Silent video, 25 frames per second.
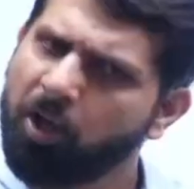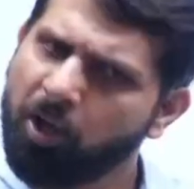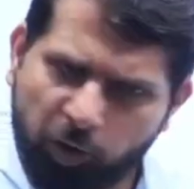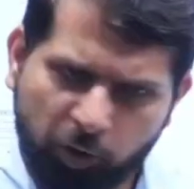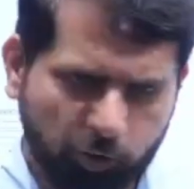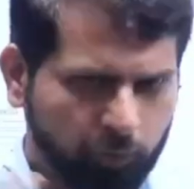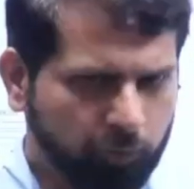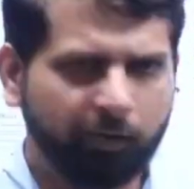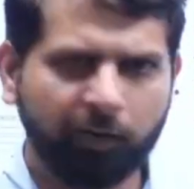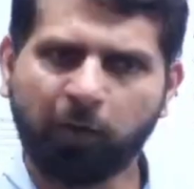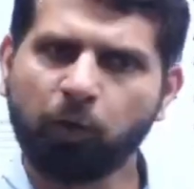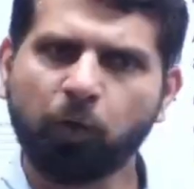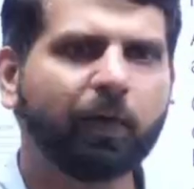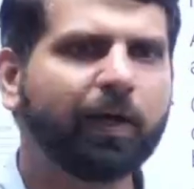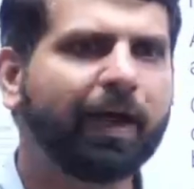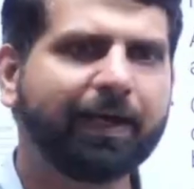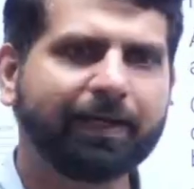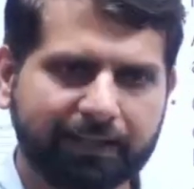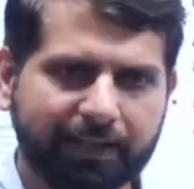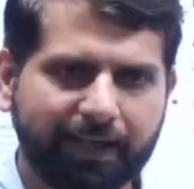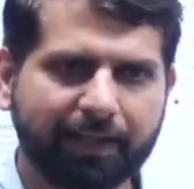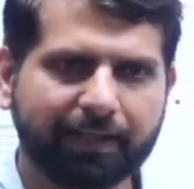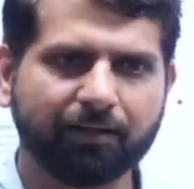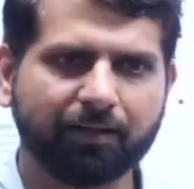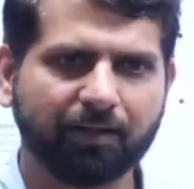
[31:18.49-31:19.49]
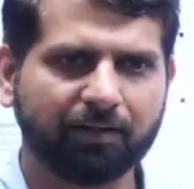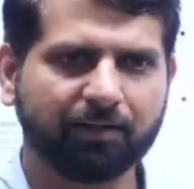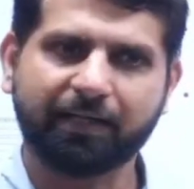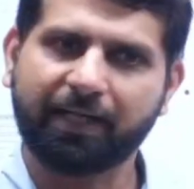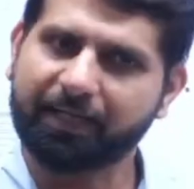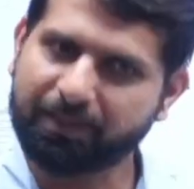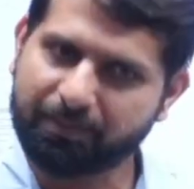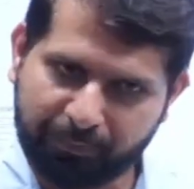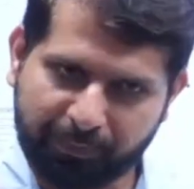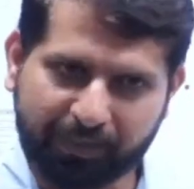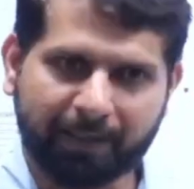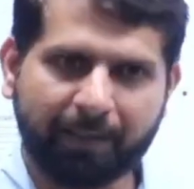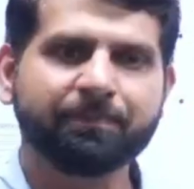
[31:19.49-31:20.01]
You will look at that. That's
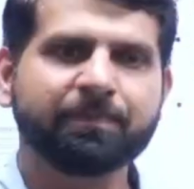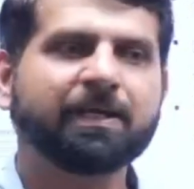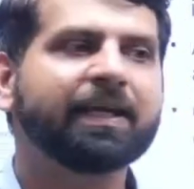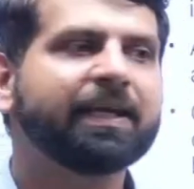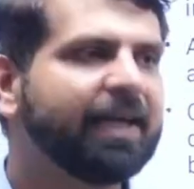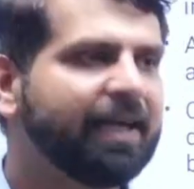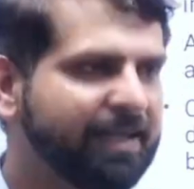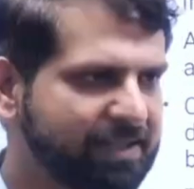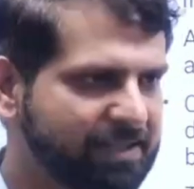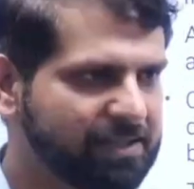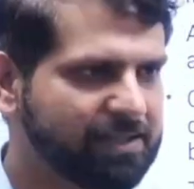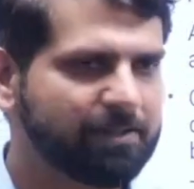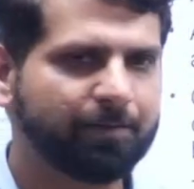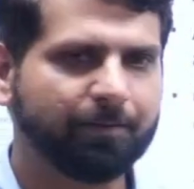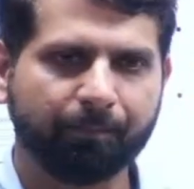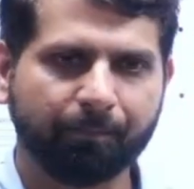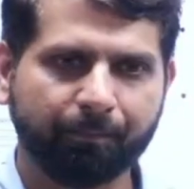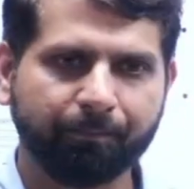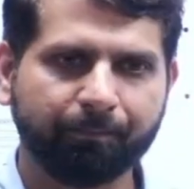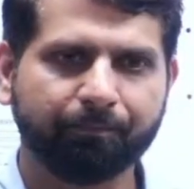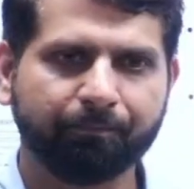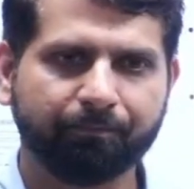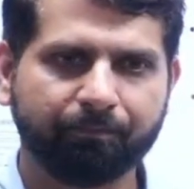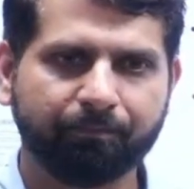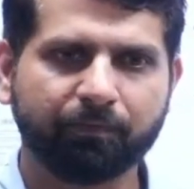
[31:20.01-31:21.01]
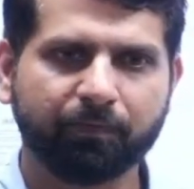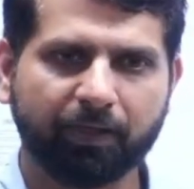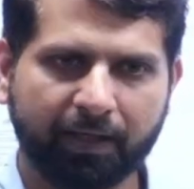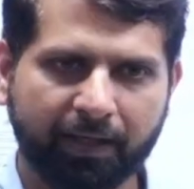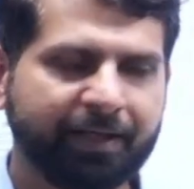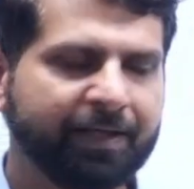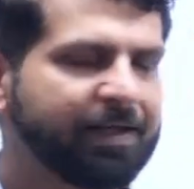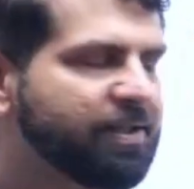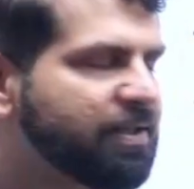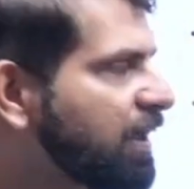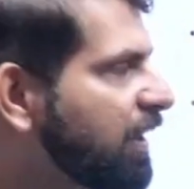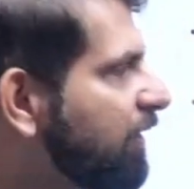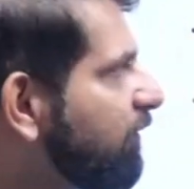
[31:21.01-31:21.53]
become the case in
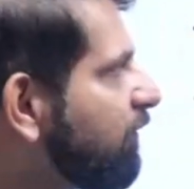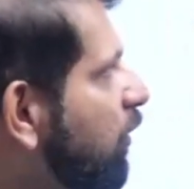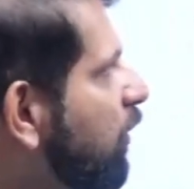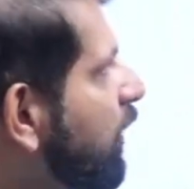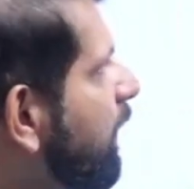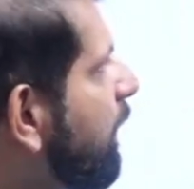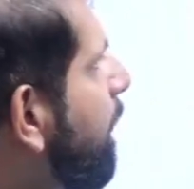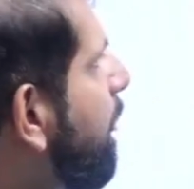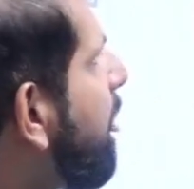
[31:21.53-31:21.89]
itself. Okay.